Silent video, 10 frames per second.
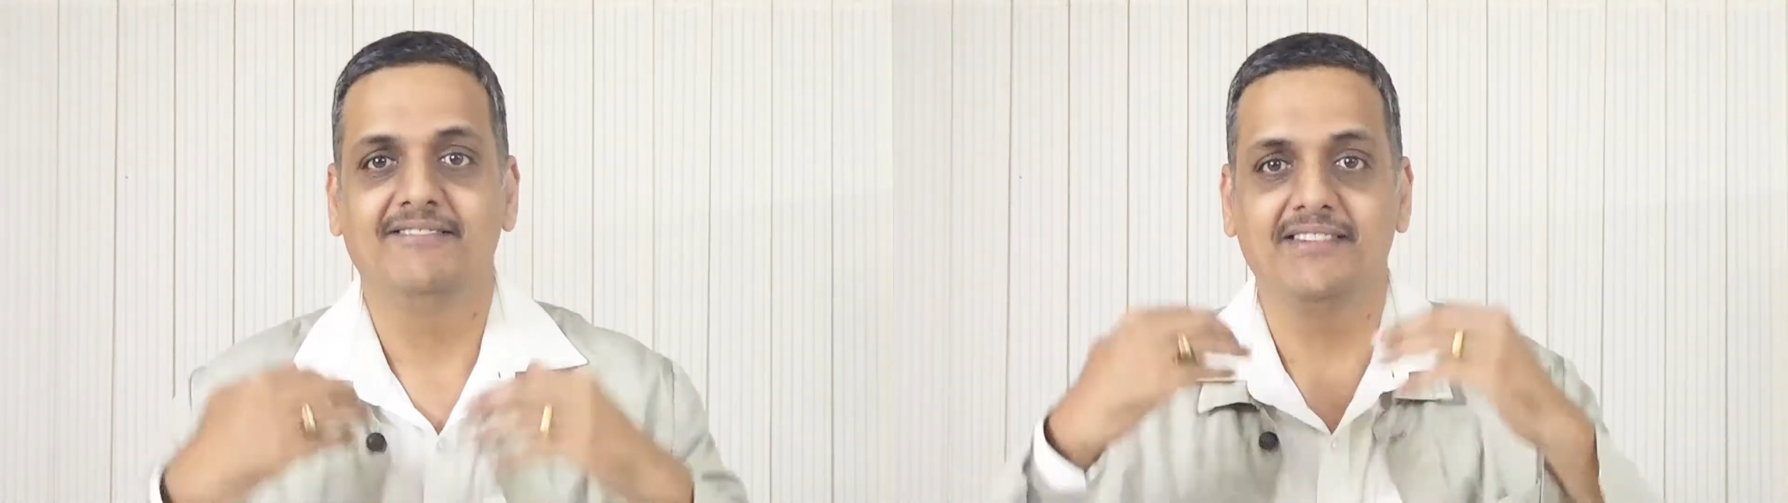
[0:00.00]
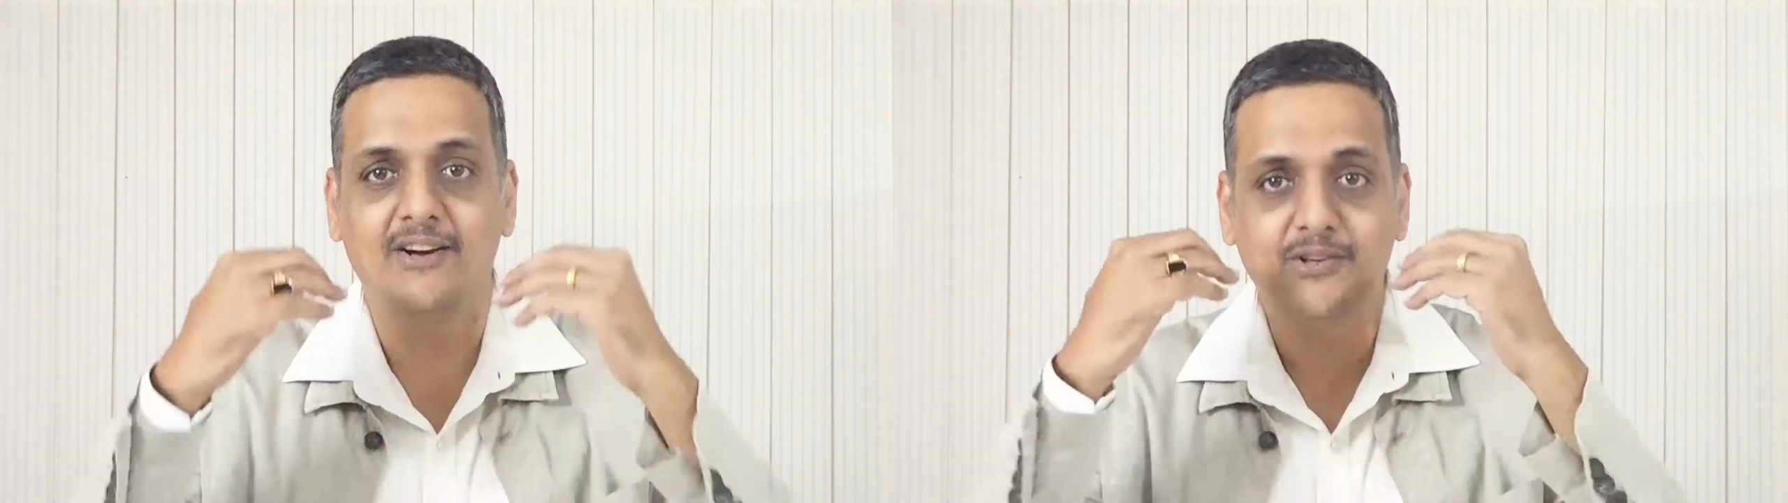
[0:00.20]

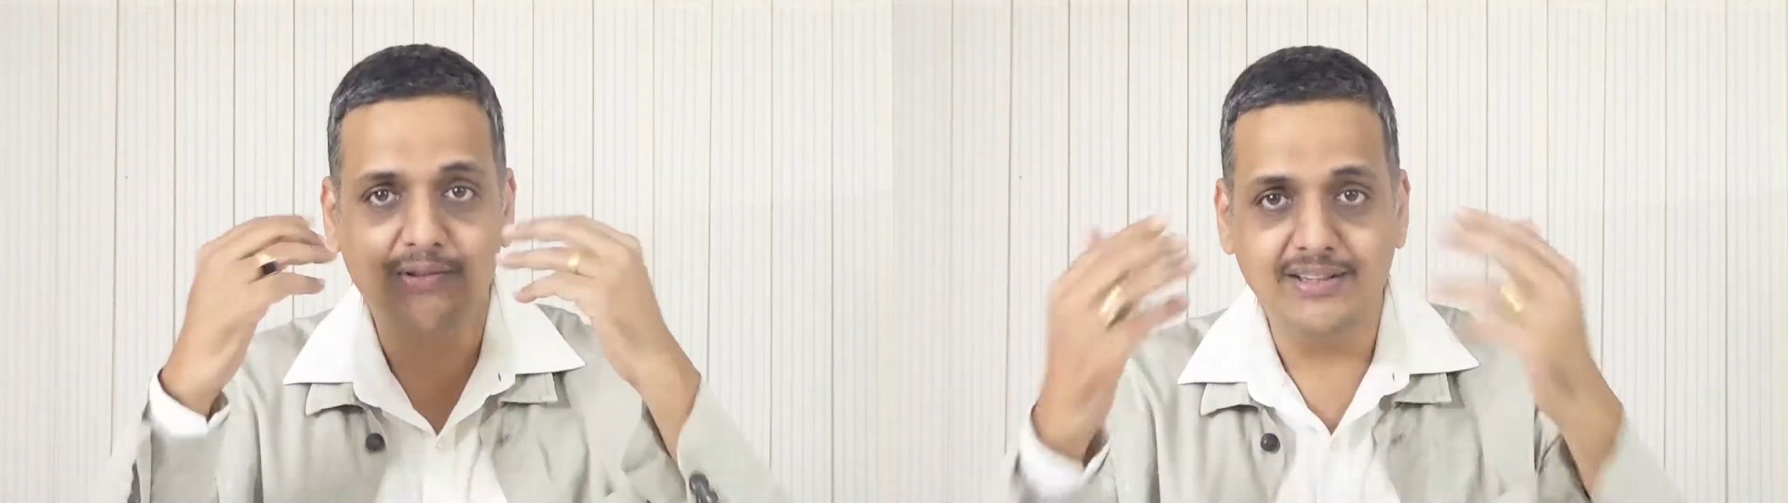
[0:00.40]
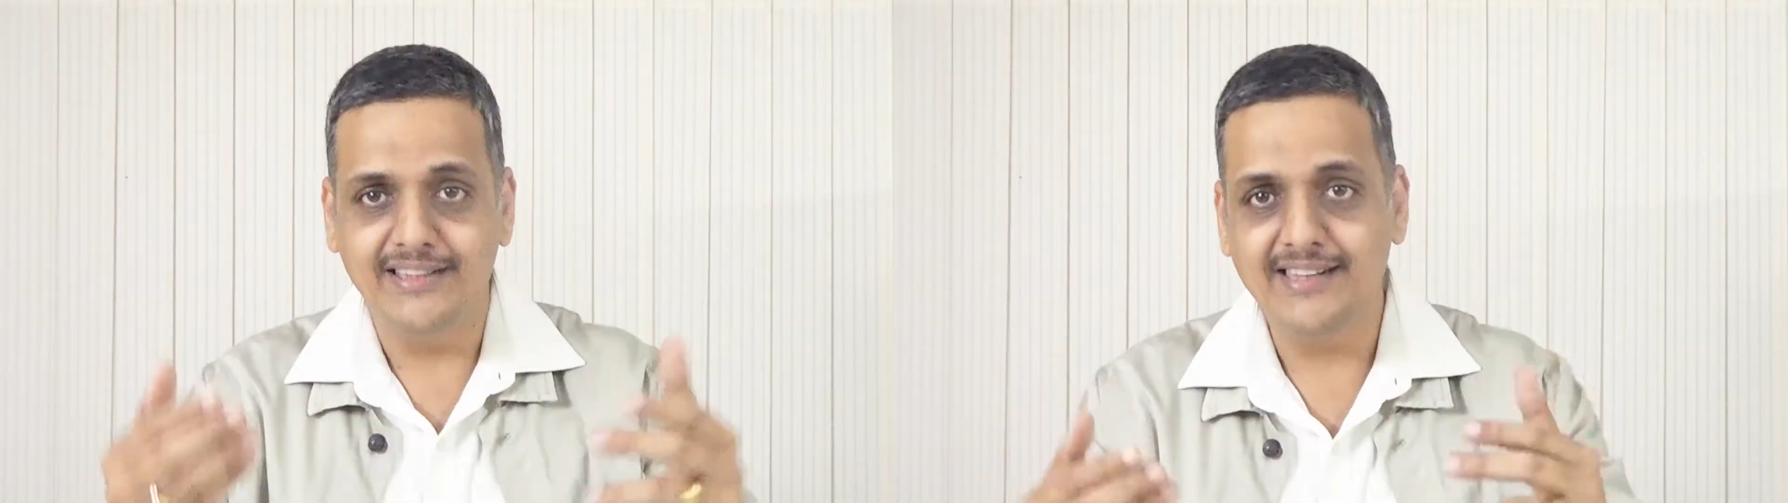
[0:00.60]
without
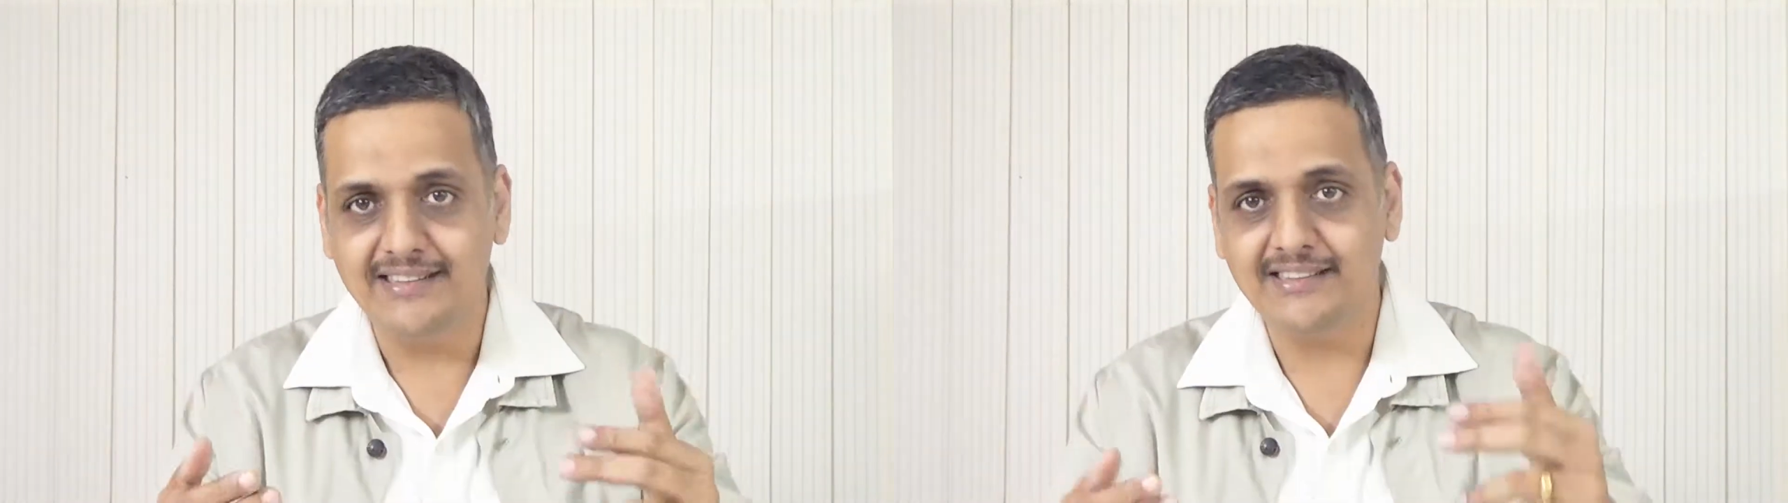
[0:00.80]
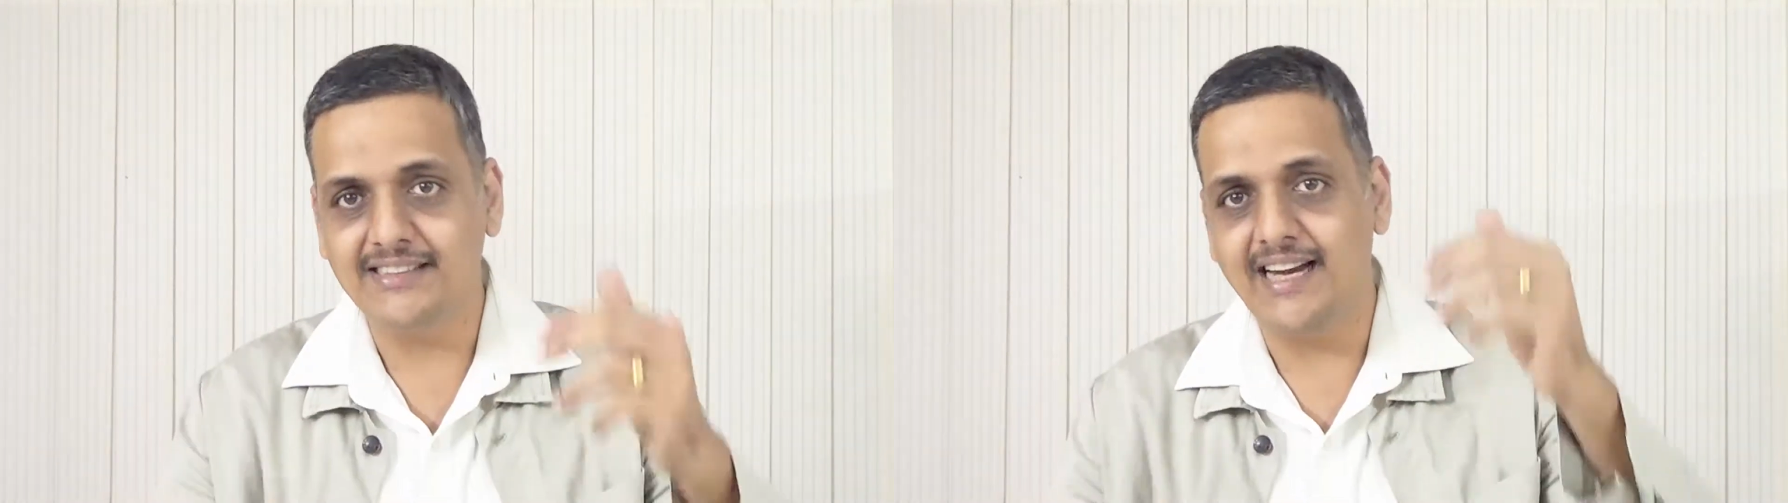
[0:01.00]
really
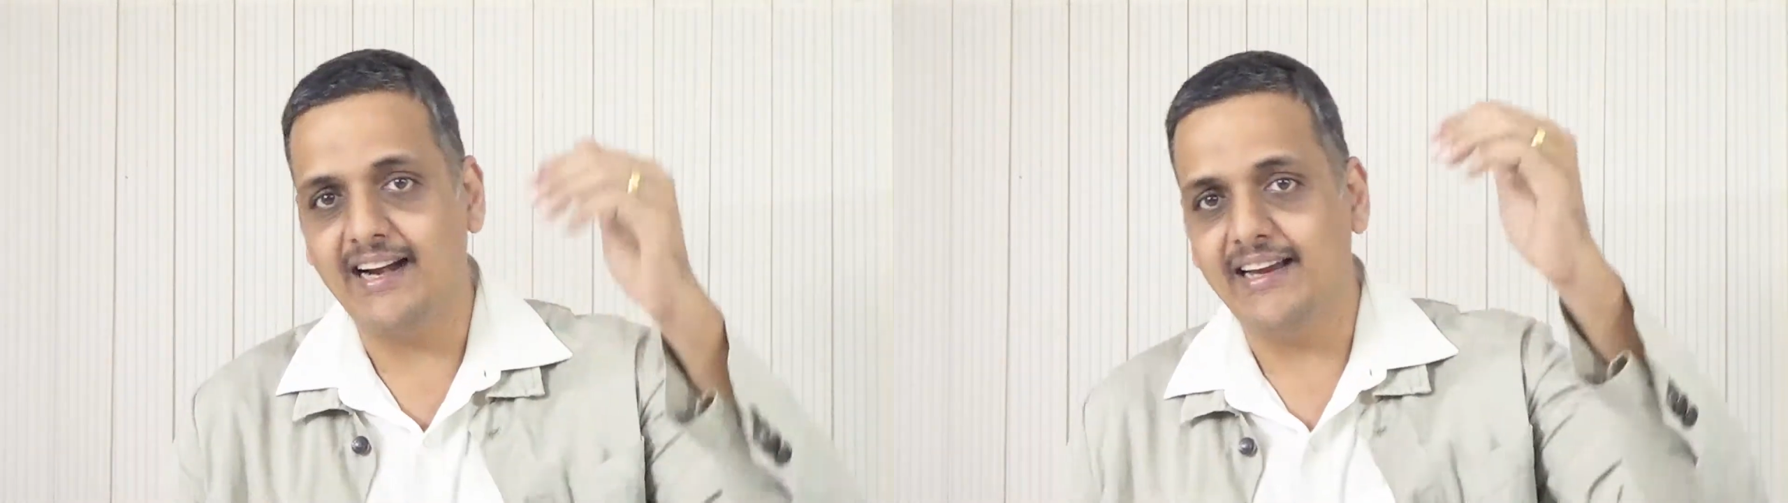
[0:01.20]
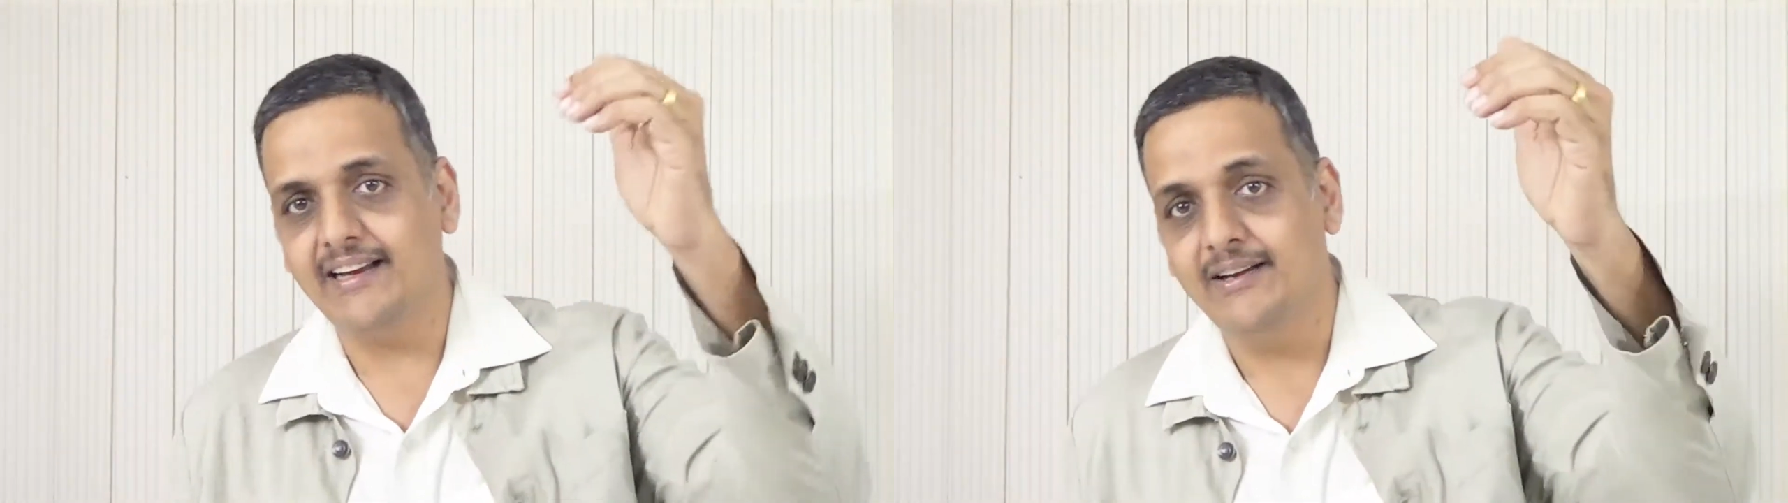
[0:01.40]

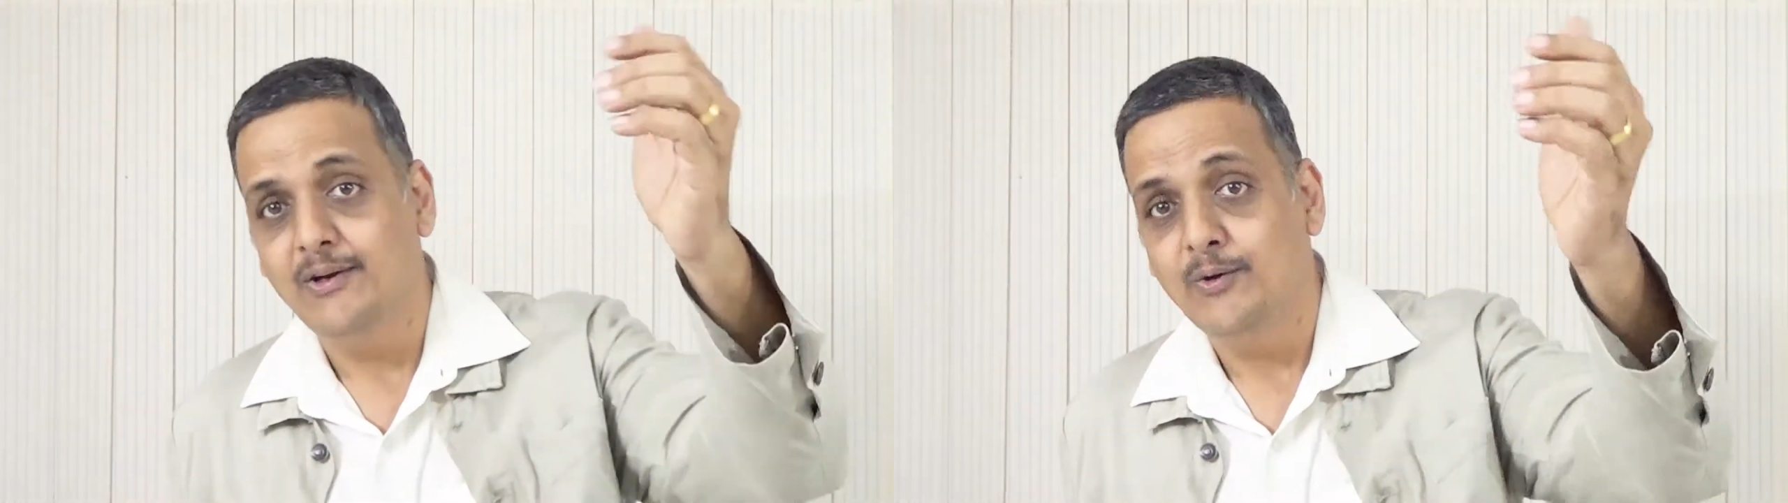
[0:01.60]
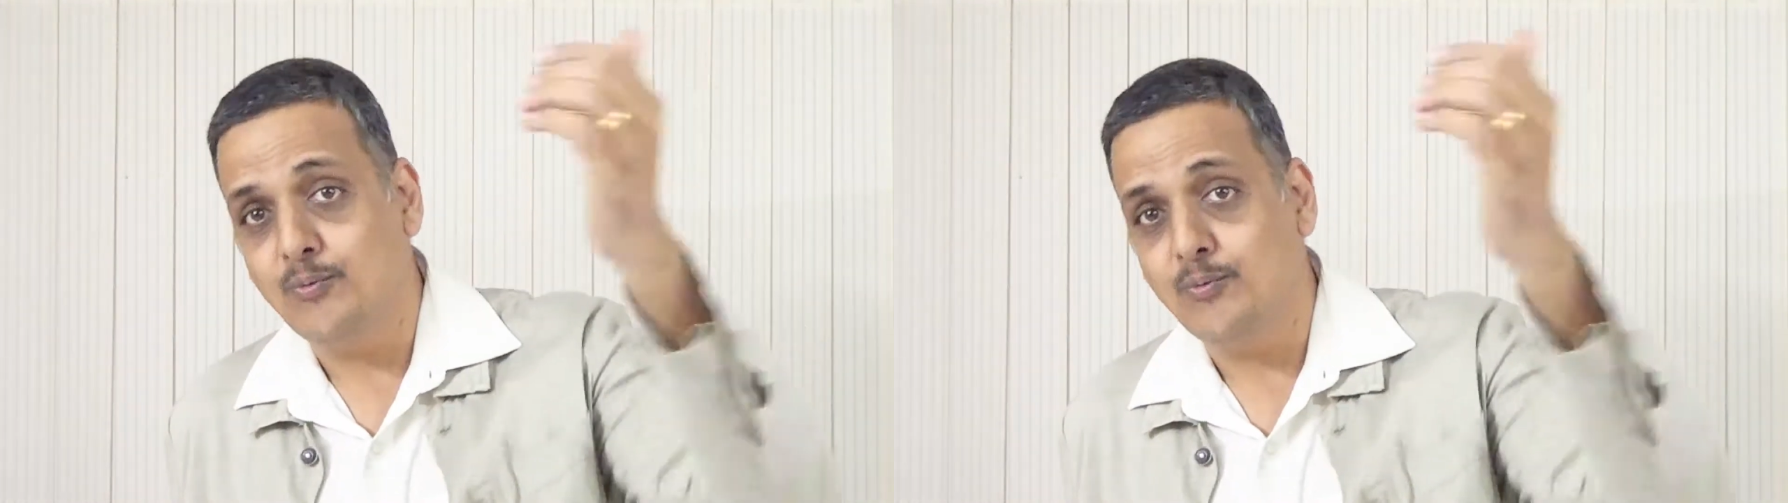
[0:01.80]
understanding